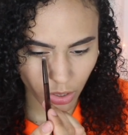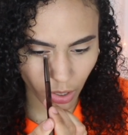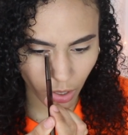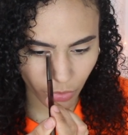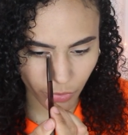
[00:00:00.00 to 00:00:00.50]

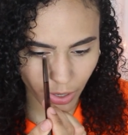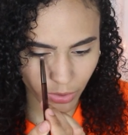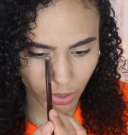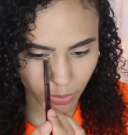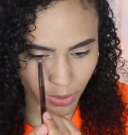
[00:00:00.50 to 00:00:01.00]
Like a
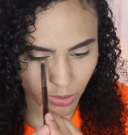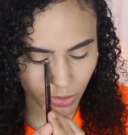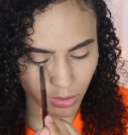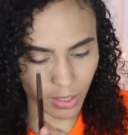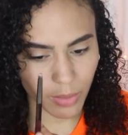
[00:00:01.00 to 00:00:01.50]
rounded
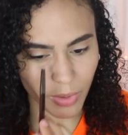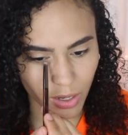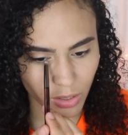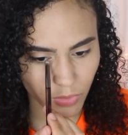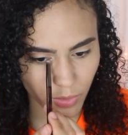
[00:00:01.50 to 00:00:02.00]
pencil tip.
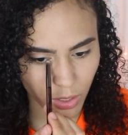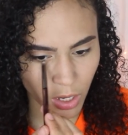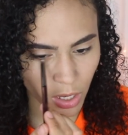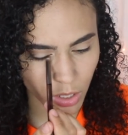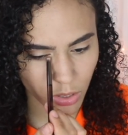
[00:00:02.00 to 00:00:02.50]
And it's from the
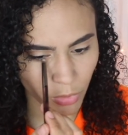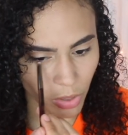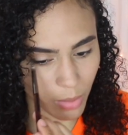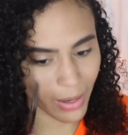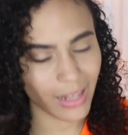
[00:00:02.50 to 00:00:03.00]
Naked
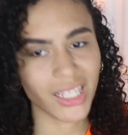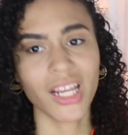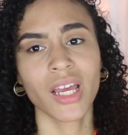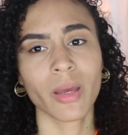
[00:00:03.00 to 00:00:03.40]
Smokey palette,